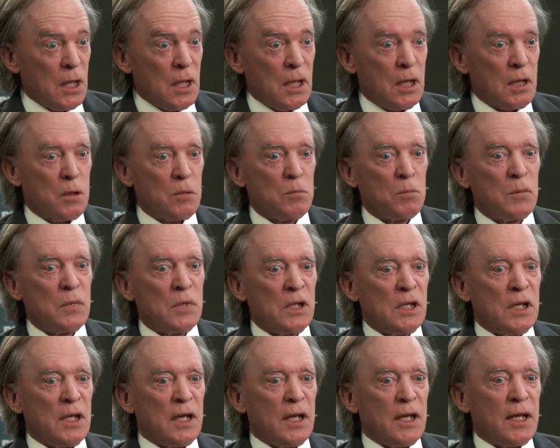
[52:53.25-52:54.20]

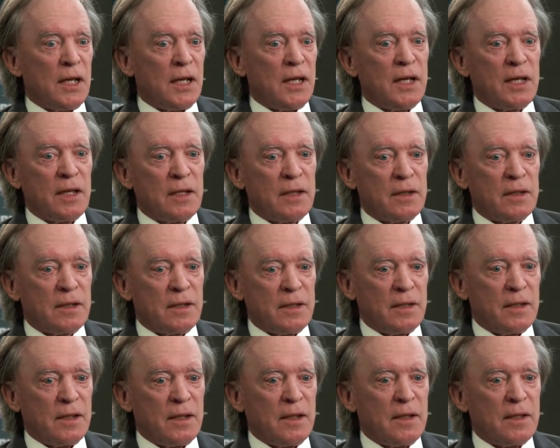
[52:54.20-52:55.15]
And
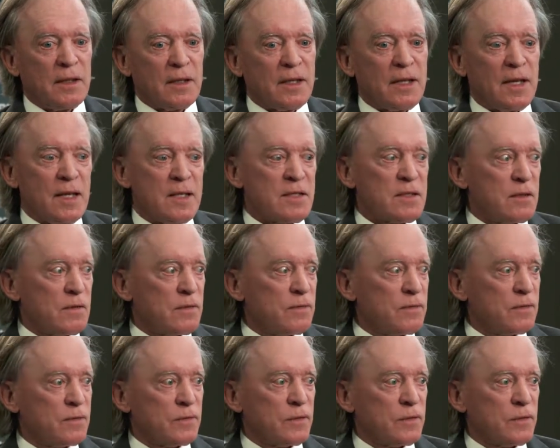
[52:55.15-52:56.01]
in the case of